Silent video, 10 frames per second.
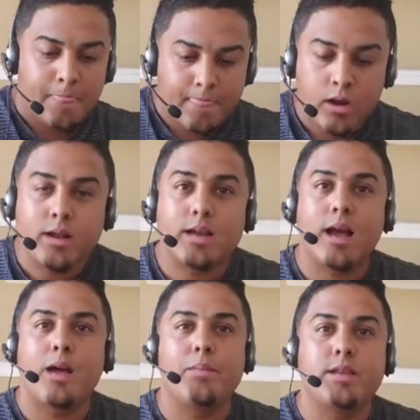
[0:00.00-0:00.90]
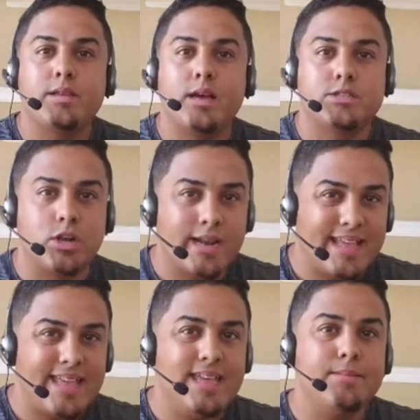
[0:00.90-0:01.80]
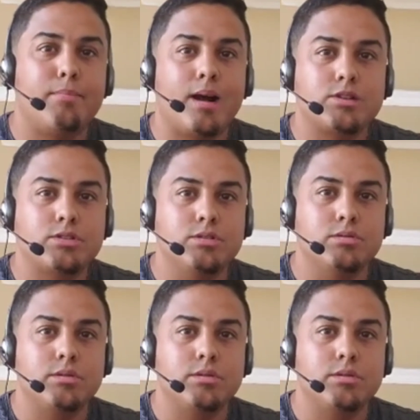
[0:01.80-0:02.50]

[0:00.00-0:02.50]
they're going to comment yes. They're going to inbox you.